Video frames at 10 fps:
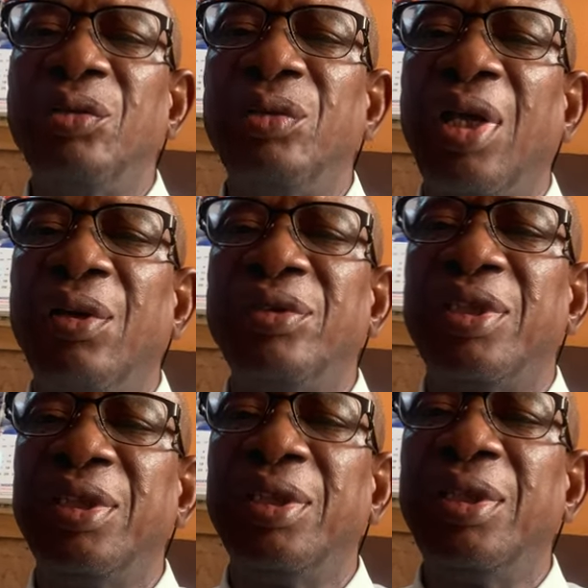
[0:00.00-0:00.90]
you now
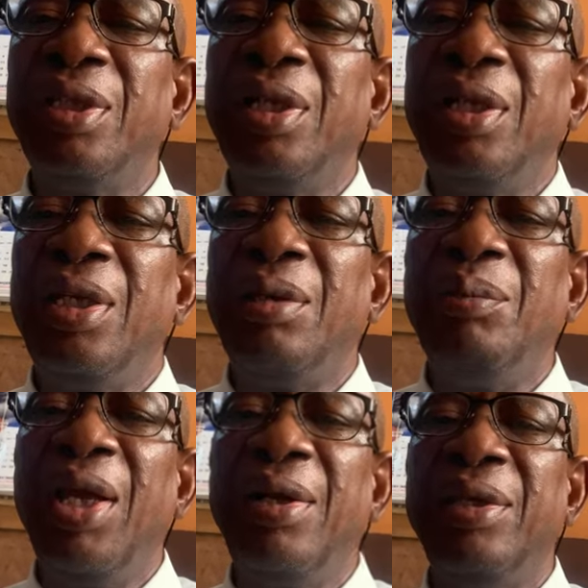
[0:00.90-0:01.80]
see the
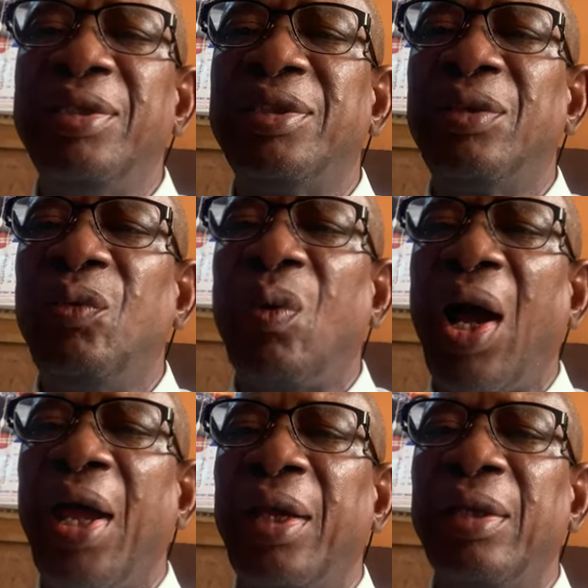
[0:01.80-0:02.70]
main reason
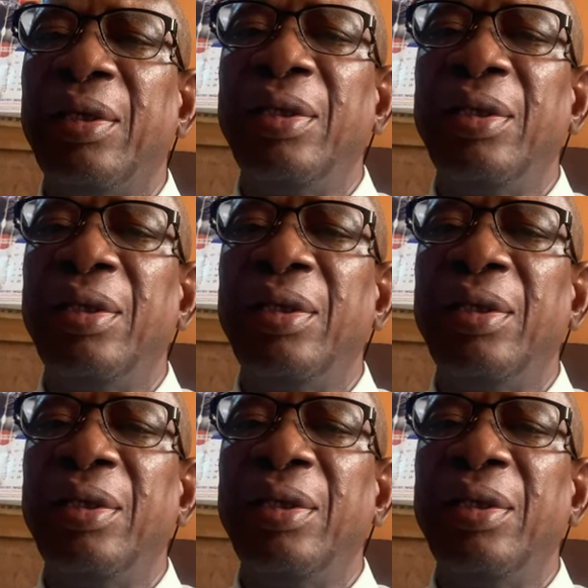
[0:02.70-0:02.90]
why